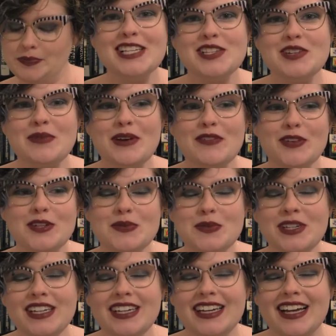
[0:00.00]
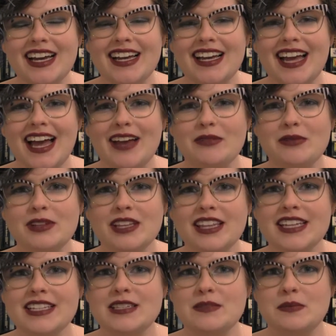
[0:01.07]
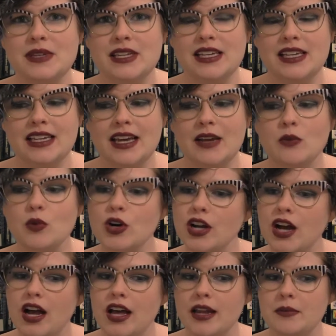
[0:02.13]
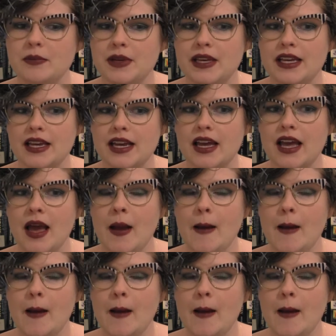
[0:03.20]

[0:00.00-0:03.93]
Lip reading: So my first one, I'd really like to be and work on being